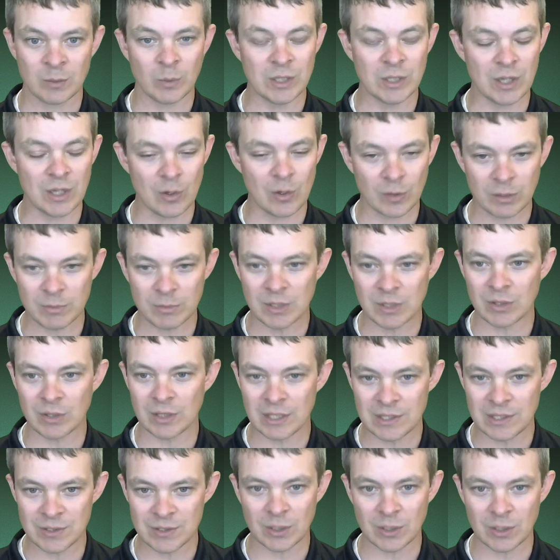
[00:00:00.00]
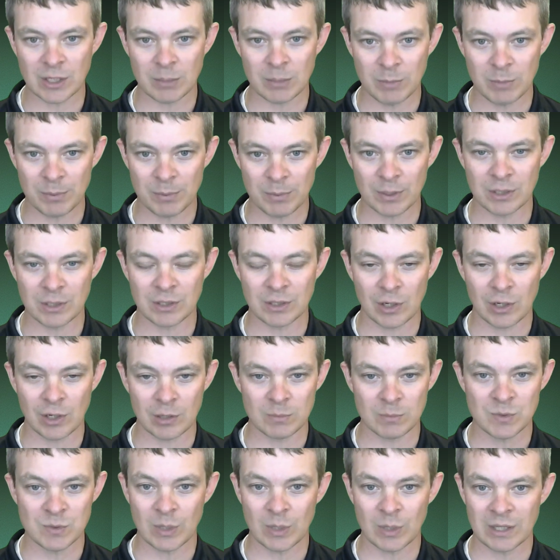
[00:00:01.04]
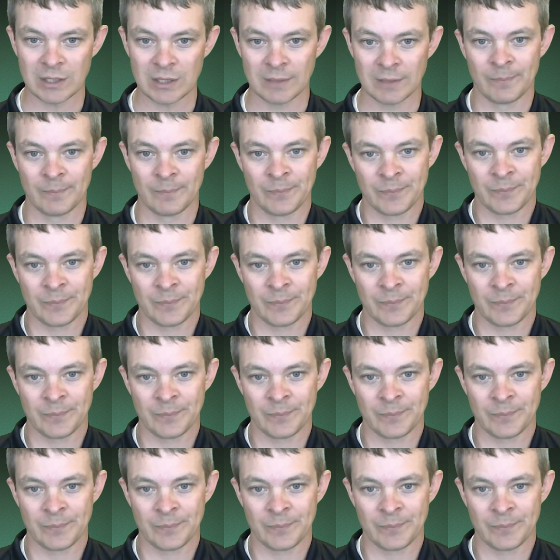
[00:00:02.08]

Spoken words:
we know communities are going to be put in harm's way,